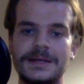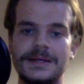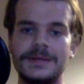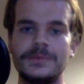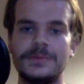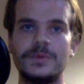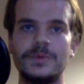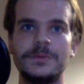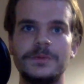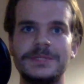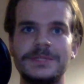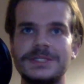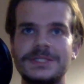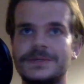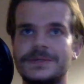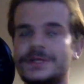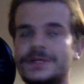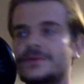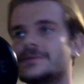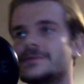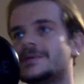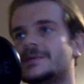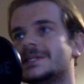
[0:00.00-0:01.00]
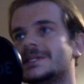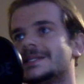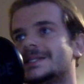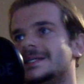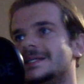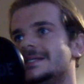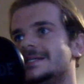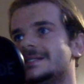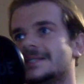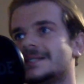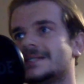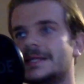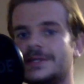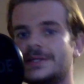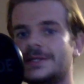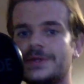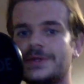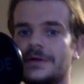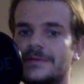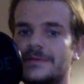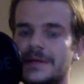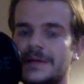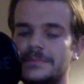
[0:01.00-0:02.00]
we'll be doing another one of these in
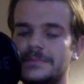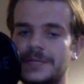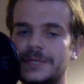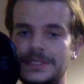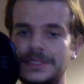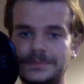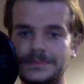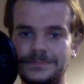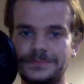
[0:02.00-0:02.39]
November,